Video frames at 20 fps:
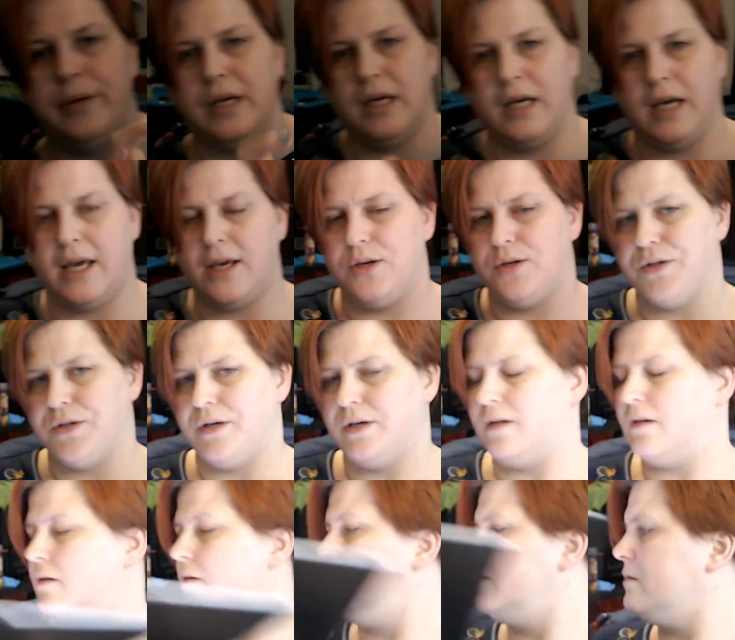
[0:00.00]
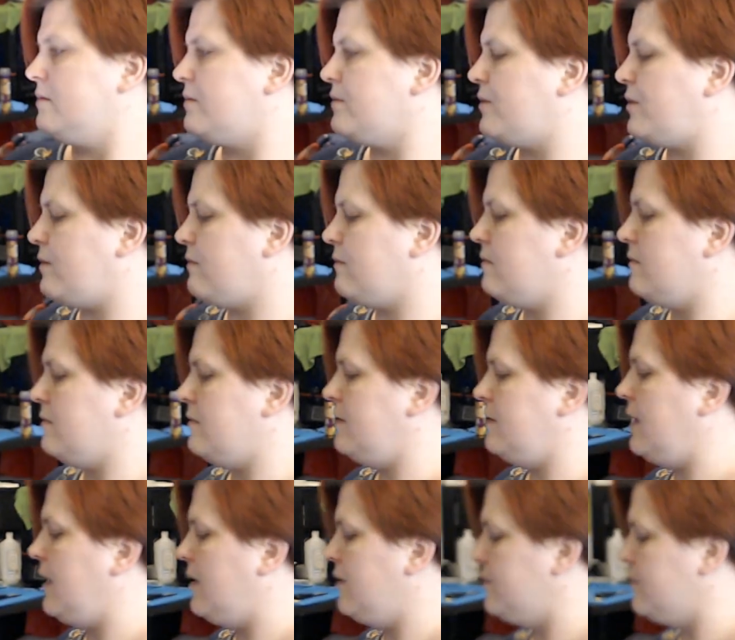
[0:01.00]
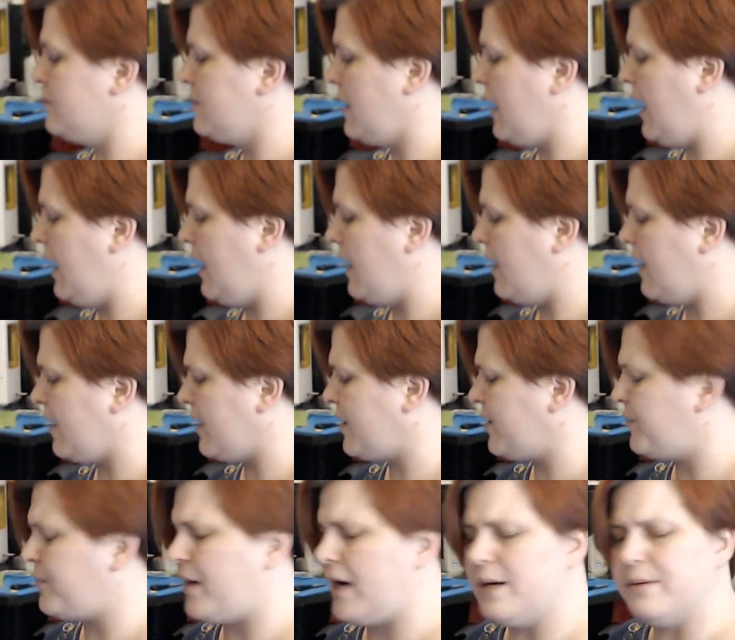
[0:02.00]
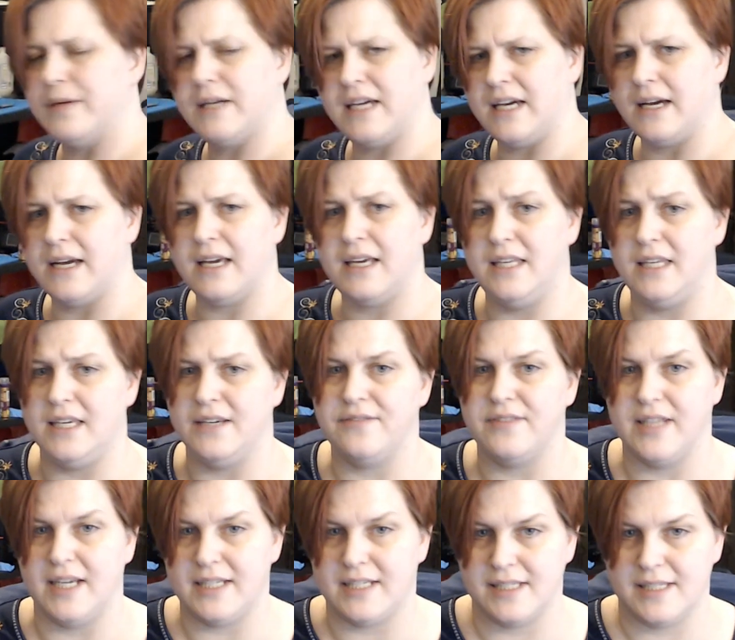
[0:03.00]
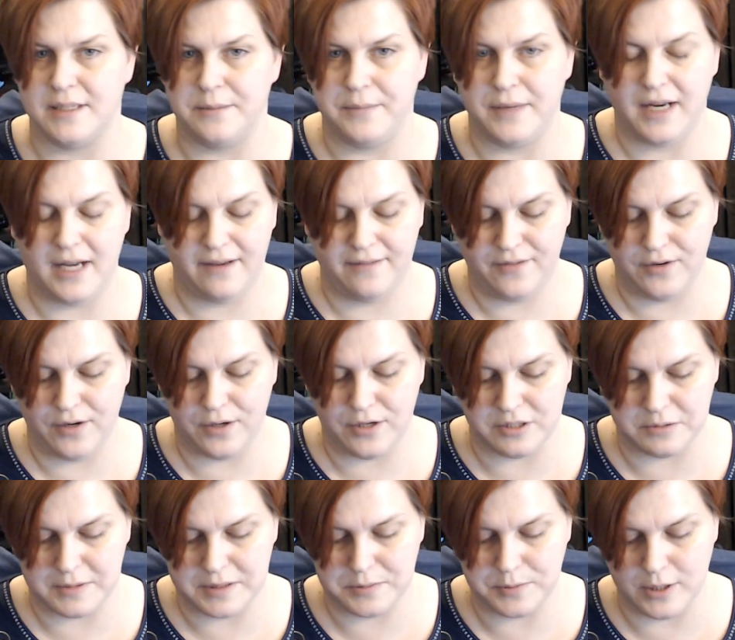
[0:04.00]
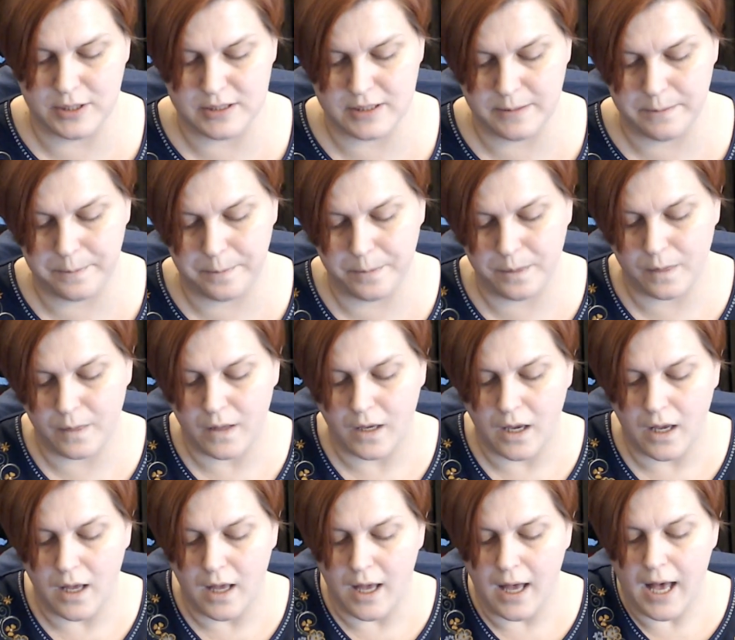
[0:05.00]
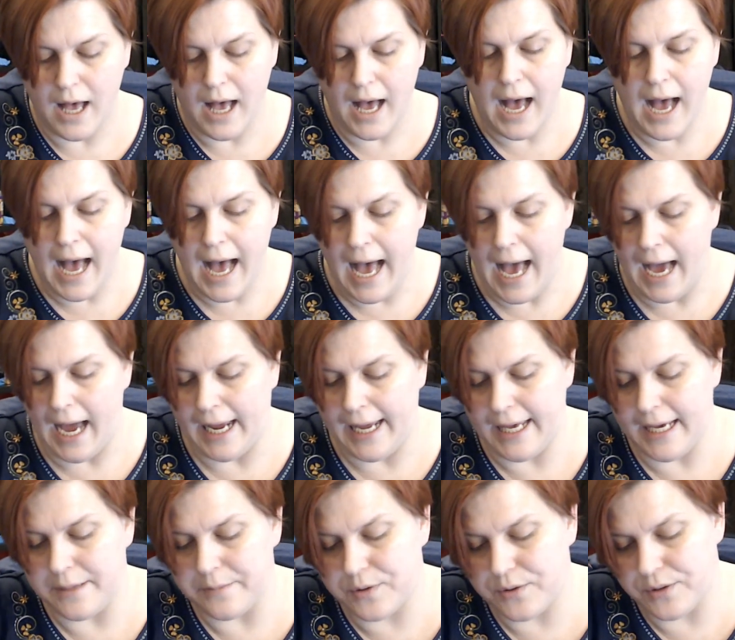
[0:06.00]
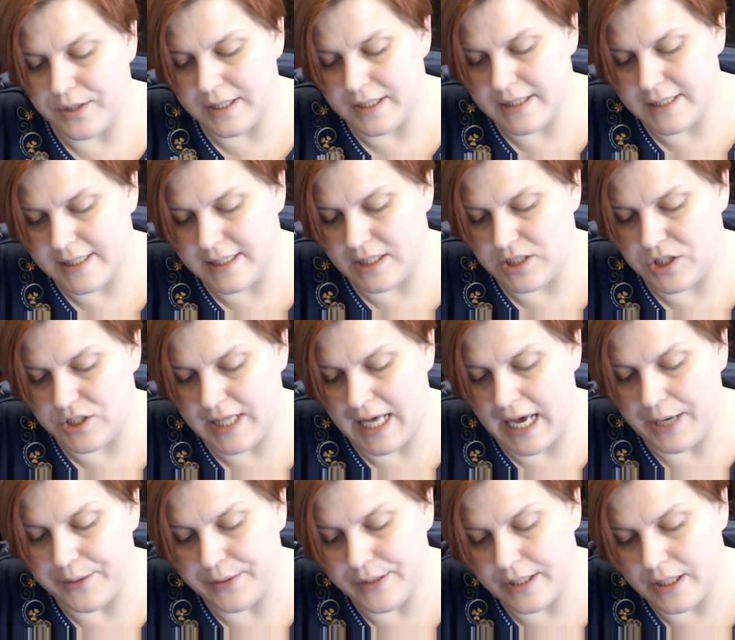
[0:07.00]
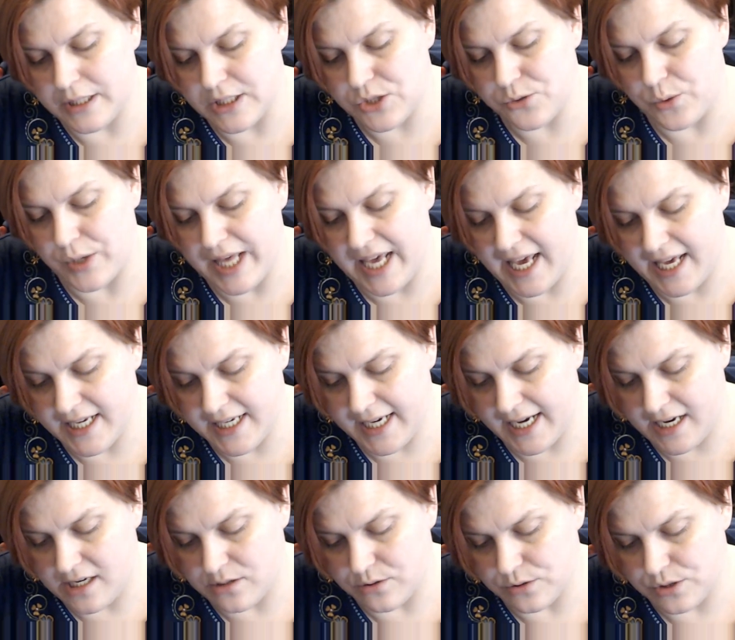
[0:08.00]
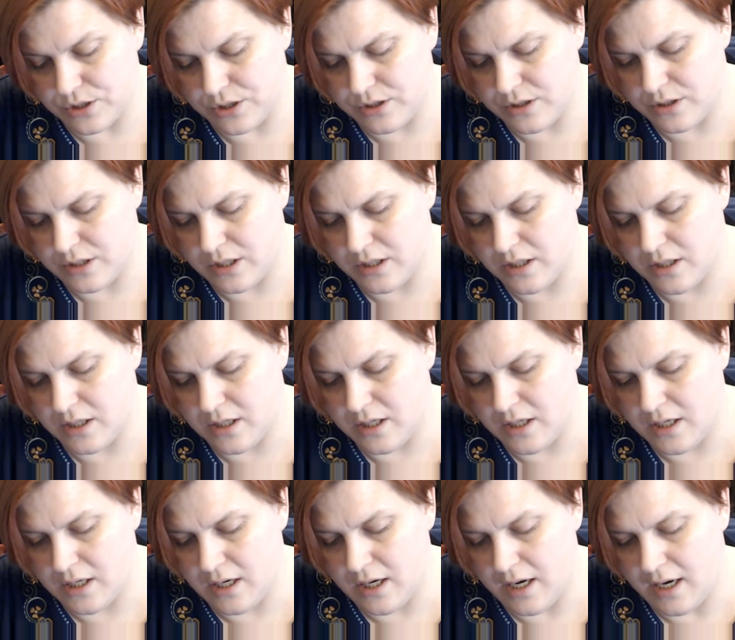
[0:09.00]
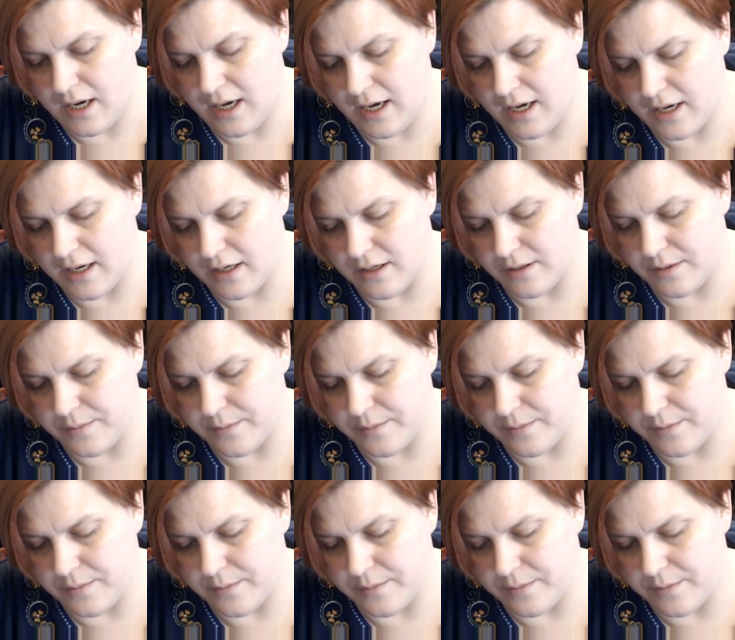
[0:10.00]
a good, you know, I could probably gift that to somebody for a Christmas present. I am going to stitch that one on 28 count. I